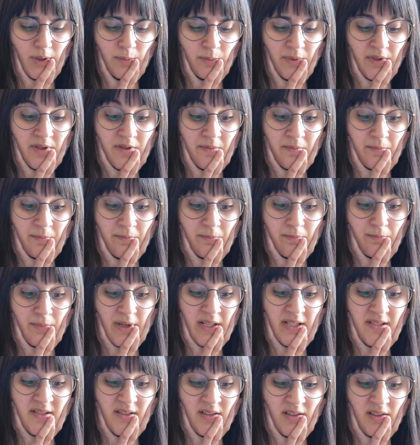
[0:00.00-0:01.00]
But the
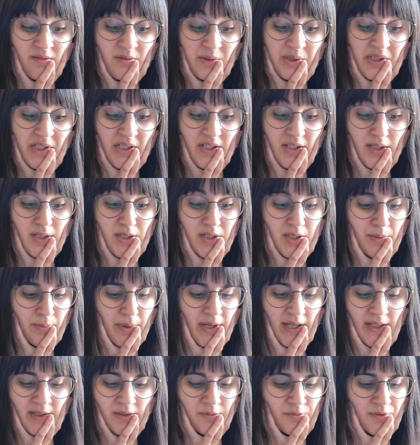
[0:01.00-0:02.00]
medicine I was eating in
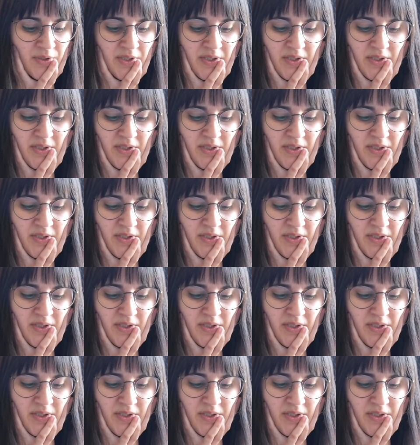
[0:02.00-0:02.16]
Japan,